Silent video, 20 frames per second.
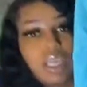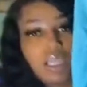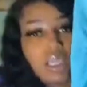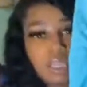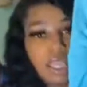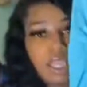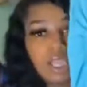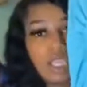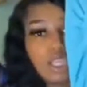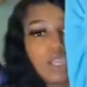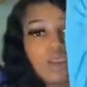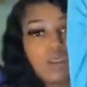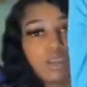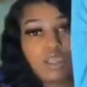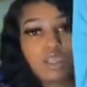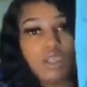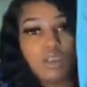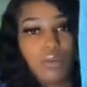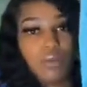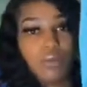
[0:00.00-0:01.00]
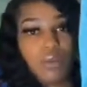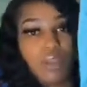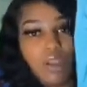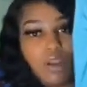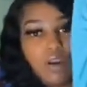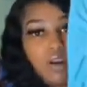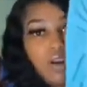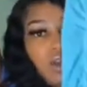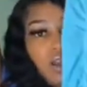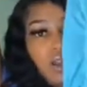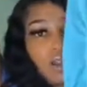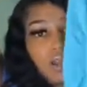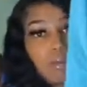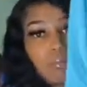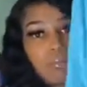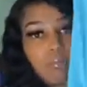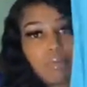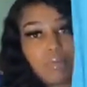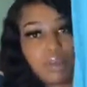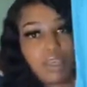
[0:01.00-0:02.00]
they look cute and all,
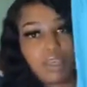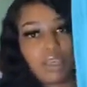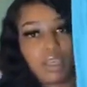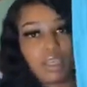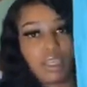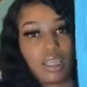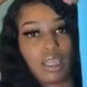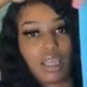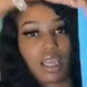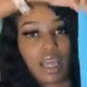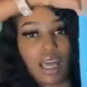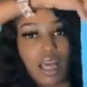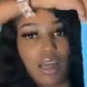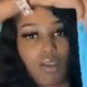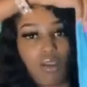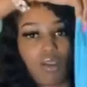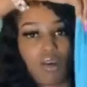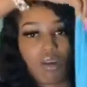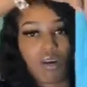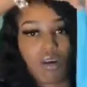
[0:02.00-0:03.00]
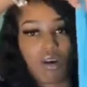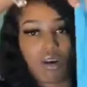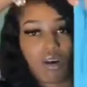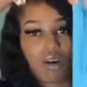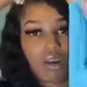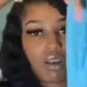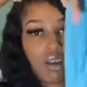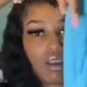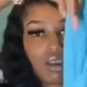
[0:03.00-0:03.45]
but look how long